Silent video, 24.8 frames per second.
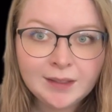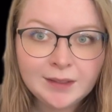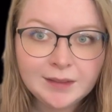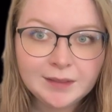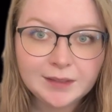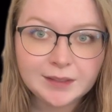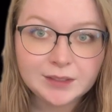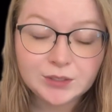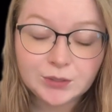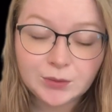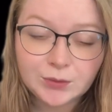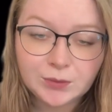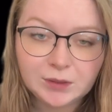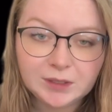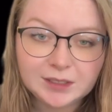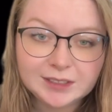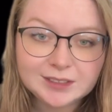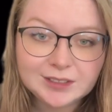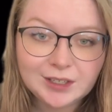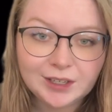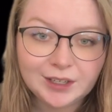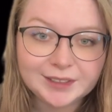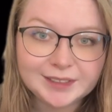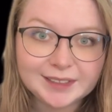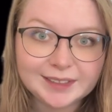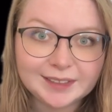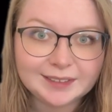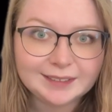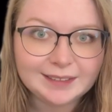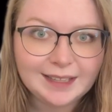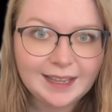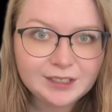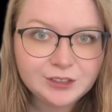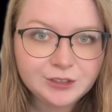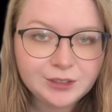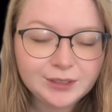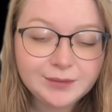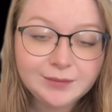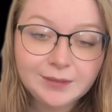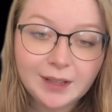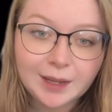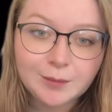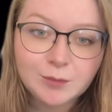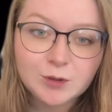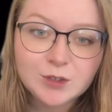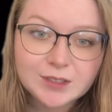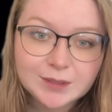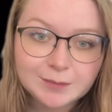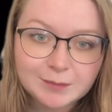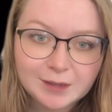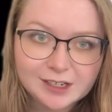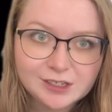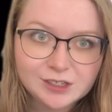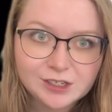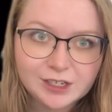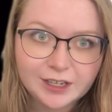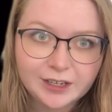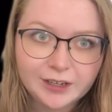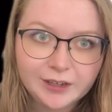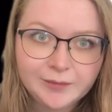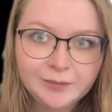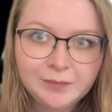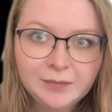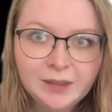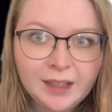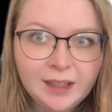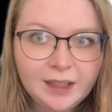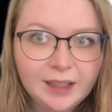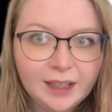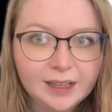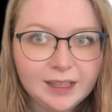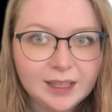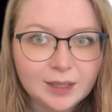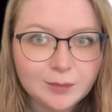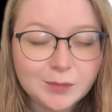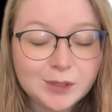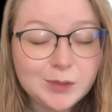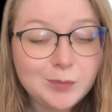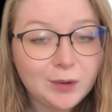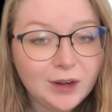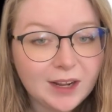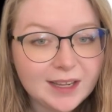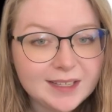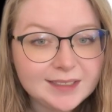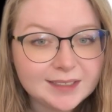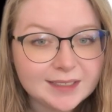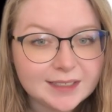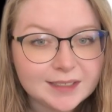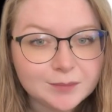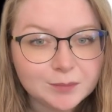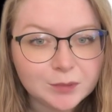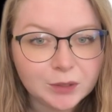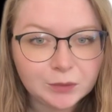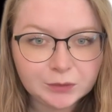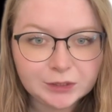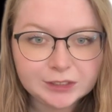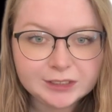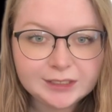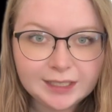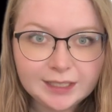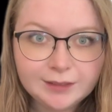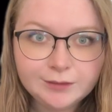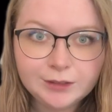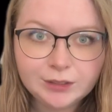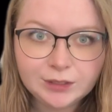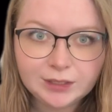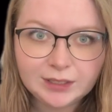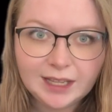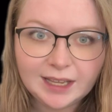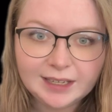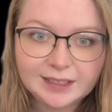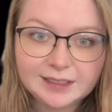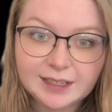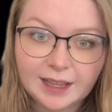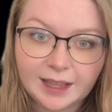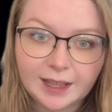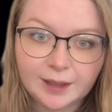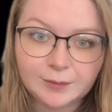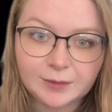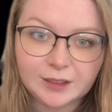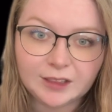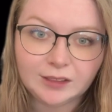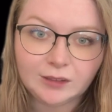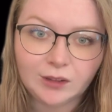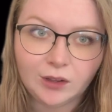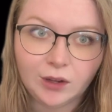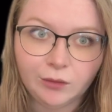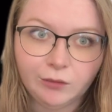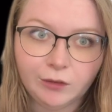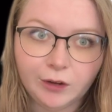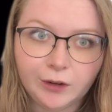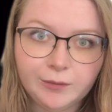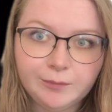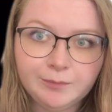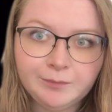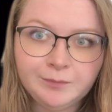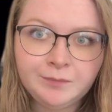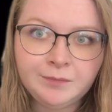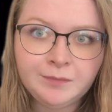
The tool is called an electric fiber cement shear and can be pricey, but will save you a lot of time in the long run.